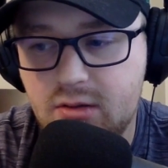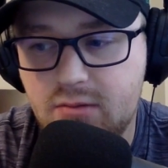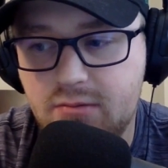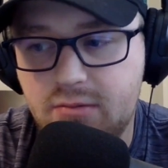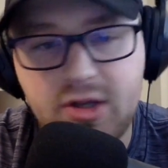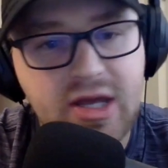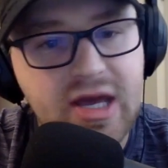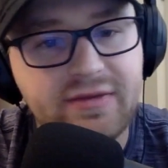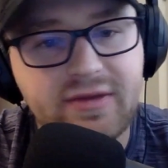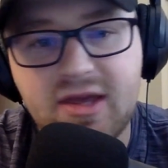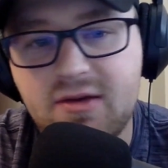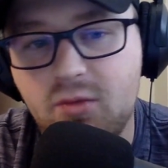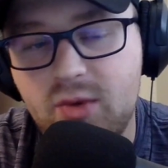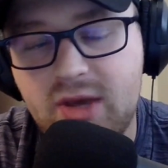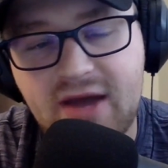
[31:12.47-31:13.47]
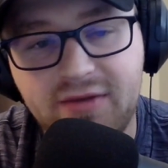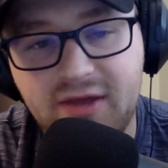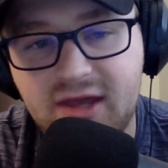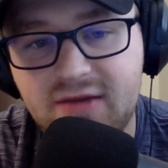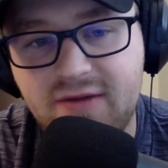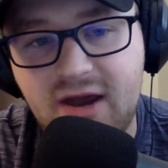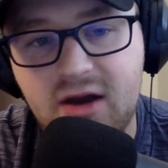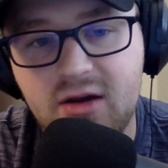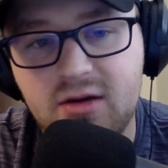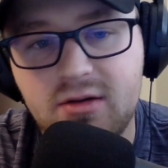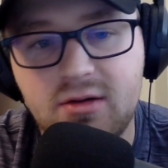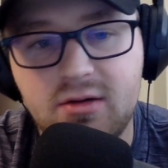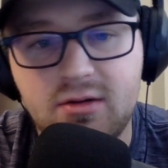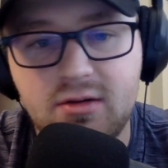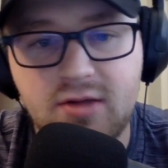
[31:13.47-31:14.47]
But we have to give Aaron
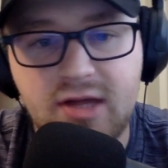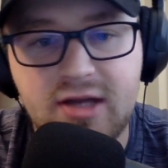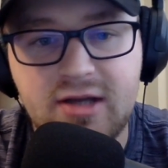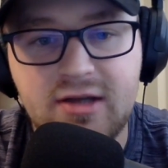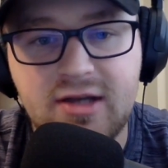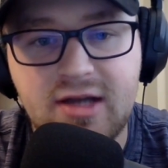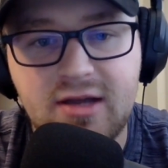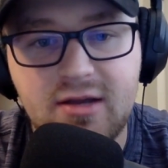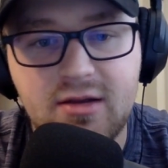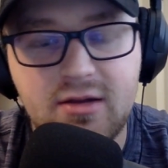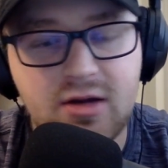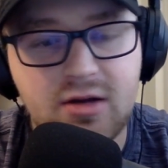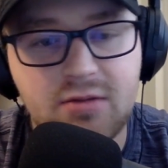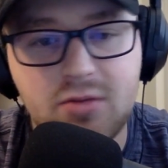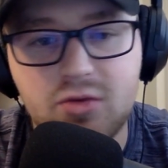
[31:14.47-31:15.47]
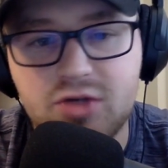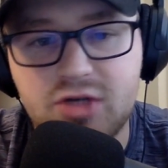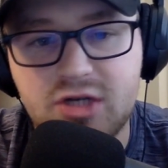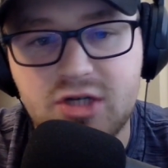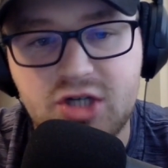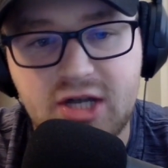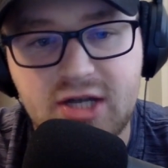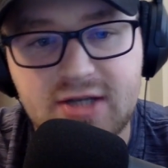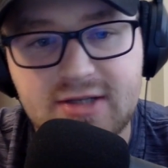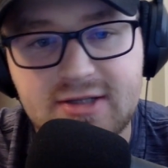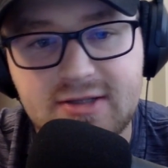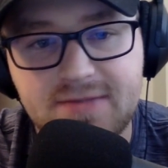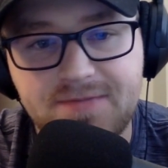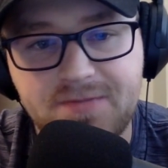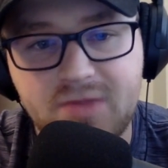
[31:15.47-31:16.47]
Glenn and Darren Muji a chance
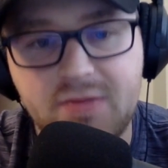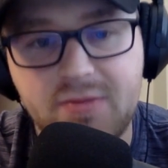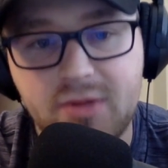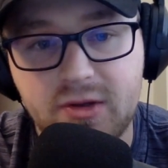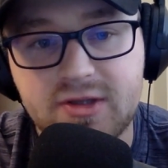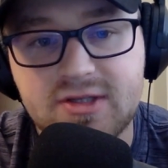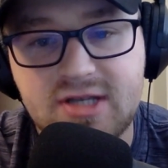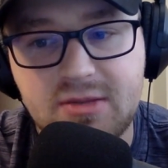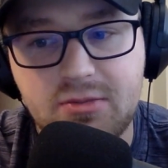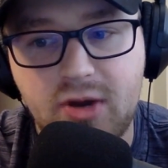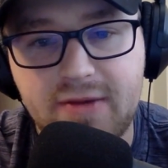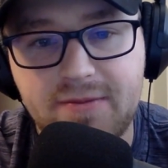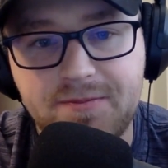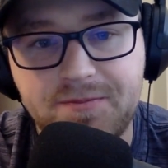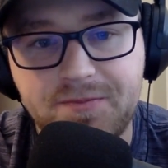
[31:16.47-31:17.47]
to build this team right.